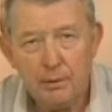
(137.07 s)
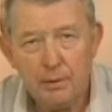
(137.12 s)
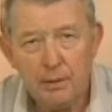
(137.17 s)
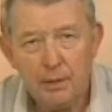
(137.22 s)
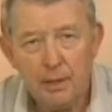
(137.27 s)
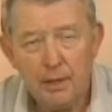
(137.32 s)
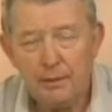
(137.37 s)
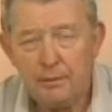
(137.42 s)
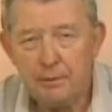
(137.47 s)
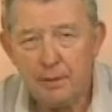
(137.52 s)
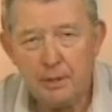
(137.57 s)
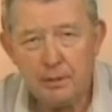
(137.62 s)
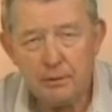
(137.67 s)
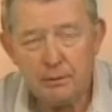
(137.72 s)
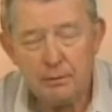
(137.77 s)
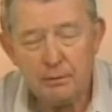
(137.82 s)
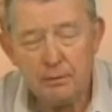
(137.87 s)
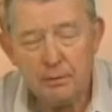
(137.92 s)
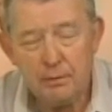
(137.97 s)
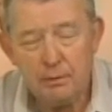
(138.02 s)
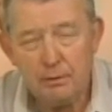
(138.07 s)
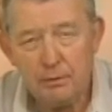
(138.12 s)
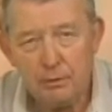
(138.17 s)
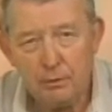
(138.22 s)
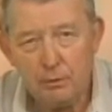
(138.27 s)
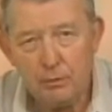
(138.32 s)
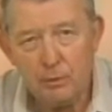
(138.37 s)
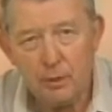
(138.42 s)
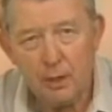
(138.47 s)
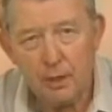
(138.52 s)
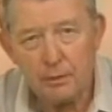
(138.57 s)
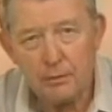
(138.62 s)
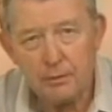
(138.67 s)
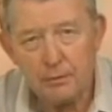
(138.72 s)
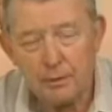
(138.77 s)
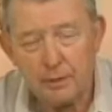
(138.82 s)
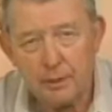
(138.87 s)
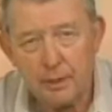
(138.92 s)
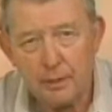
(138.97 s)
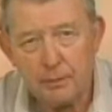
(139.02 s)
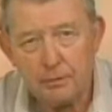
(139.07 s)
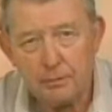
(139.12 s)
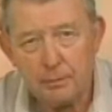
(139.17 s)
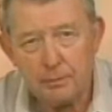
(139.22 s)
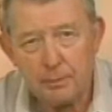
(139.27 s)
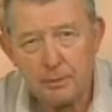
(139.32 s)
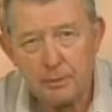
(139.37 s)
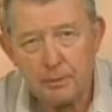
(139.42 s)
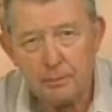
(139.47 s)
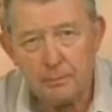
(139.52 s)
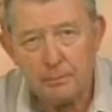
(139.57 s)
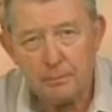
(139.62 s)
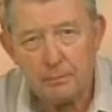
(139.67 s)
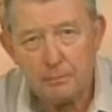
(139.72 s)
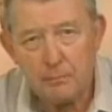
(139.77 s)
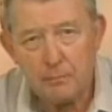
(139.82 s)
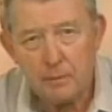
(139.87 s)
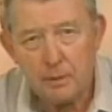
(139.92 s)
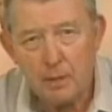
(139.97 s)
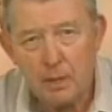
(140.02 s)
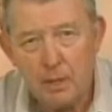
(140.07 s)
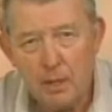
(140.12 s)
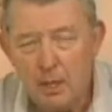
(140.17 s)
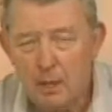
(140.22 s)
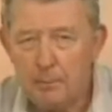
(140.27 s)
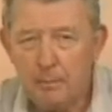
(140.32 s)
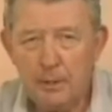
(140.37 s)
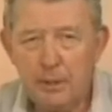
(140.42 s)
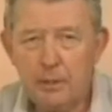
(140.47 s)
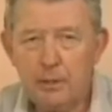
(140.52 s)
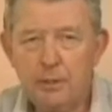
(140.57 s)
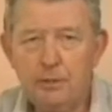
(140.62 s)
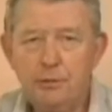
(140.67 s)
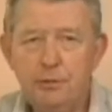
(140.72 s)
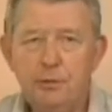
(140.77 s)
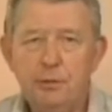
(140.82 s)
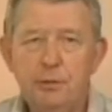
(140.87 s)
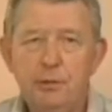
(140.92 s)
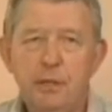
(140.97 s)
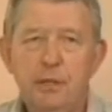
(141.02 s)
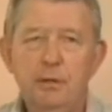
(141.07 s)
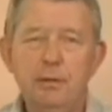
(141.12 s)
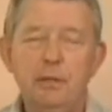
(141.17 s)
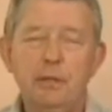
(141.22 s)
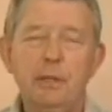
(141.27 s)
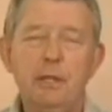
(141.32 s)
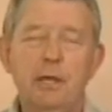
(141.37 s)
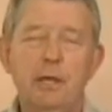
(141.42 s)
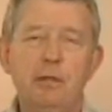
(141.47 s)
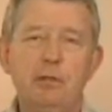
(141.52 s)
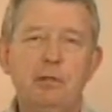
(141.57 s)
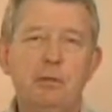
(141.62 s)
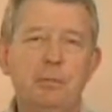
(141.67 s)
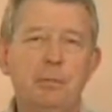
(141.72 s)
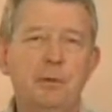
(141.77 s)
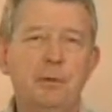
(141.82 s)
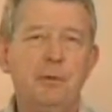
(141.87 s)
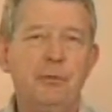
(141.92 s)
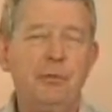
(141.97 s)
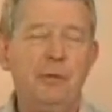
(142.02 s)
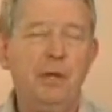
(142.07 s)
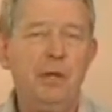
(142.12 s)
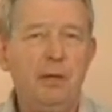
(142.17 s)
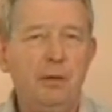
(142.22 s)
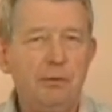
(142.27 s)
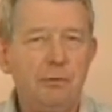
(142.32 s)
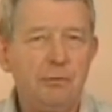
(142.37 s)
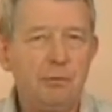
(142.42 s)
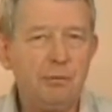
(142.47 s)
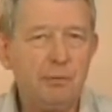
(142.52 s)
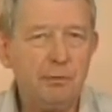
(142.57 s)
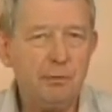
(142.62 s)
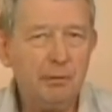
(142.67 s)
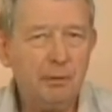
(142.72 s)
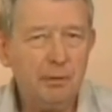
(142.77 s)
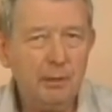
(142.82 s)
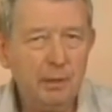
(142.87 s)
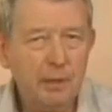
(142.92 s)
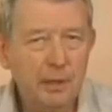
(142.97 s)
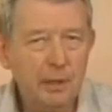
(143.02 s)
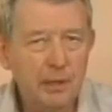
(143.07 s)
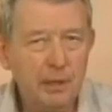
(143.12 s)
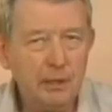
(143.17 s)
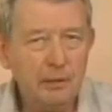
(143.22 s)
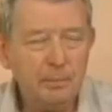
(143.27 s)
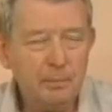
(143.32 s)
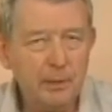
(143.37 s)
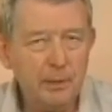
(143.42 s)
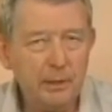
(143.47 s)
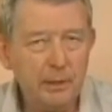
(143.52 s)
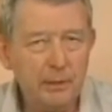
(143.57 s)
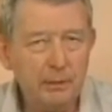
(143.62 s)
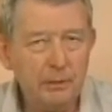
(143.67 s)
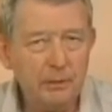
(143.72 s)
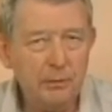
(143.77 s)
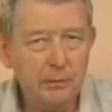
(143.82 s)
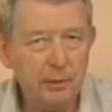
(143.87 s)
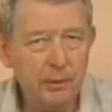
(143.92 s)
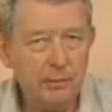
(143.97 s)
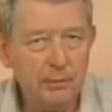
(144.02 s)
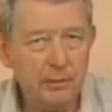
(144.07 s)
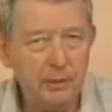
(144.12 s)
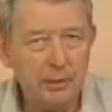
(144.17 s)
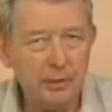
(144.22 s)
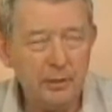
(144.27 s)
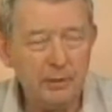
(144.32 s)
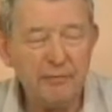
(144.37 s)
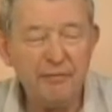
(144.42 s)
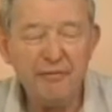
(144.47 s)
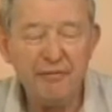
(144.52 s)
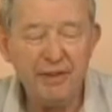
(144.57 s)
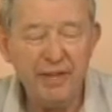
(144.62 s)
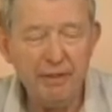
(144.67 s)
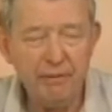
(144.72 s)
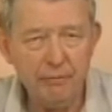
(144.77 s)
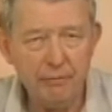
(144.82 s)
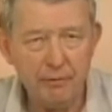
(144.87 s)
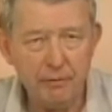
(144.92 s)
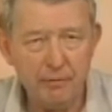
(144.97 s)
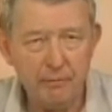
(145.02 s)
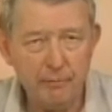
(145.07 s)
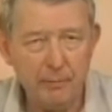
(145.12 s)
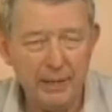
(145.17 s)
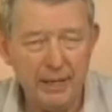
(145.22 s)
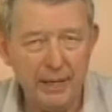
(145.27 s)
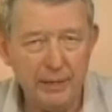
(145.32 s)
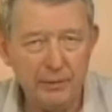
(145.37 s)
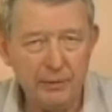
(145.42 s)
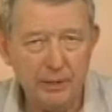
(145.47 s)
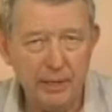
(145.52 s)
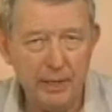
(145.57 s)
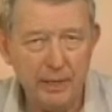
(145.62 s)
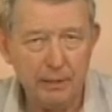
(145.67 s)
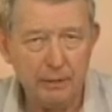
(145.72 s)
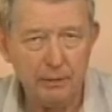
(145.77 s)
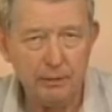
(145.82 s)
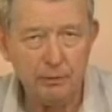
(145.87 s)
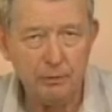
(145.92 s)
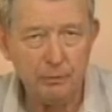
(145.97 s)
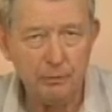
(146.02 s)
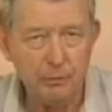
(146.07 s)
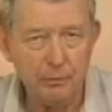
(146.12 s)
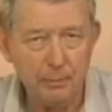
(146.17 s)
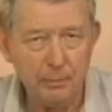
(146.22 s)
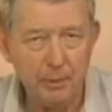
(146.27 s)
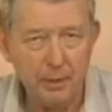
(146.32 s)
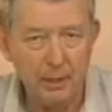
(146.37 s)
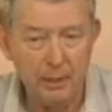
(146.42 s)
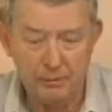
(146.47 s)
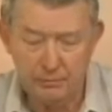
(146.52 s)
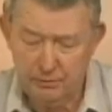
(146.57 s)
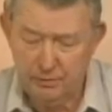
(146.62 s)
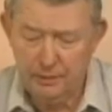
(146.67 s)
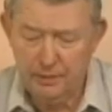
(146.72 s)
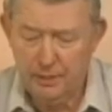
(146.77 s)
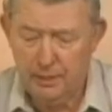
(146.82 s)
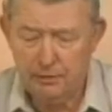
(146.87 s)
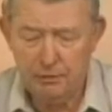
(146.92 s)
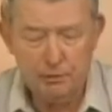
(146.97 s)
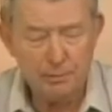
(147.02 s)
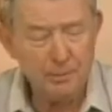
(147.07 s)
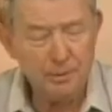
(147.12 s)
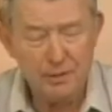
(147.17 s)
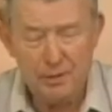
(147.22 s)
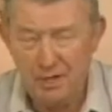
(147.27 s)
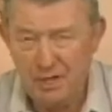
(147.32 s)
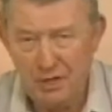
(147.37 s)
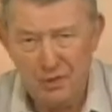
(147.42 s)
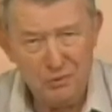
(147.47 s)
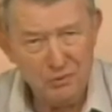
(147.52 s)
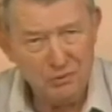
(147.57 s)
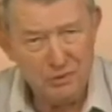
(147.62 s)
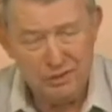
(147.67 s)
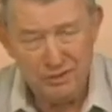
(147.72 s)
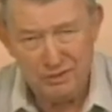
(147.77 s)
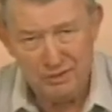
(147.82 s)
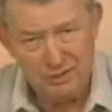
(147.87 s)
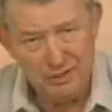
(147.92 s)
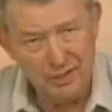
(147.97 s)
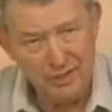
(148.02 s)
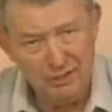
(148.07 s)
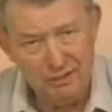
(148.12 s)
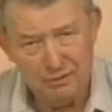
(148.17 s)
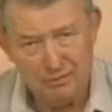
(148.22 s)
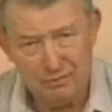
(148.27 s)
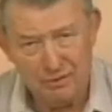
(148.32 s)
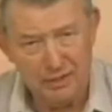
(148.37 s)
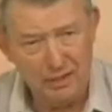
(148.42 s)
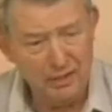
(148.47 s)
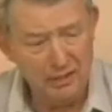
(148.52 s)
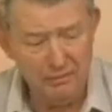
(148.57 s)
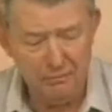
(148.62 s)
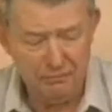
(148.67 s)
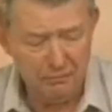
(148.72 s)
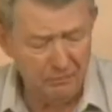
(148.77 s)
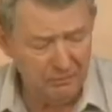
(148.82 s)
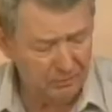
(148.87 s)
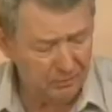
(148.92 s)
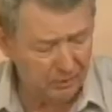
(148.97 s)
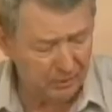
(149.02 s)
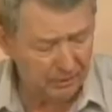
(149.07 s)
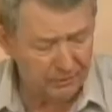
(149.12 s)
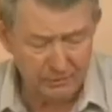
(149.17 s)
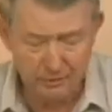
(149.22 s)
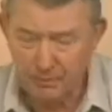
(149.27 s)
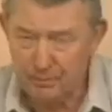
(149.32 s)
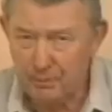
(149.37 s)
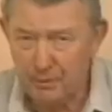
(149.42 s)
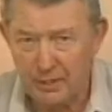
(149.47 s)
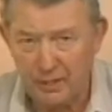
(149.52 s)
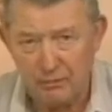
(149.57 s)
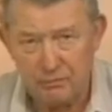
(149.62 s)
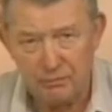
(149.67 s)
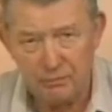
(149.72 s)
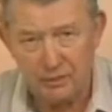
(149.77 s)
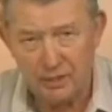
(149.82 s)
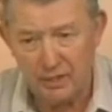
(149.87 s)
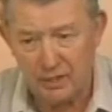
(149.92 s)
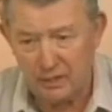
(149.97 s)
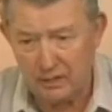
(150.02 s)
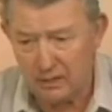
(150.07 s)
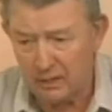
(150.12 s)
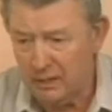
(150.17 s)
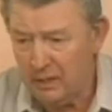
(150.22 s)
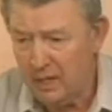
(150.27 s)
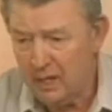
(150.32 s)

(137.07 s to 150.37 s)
And then you watch the customer. Because you see, the customer thinks he's putting you on the defensive by attacking you with price. The customer knows instinctively if you thought your price was any good,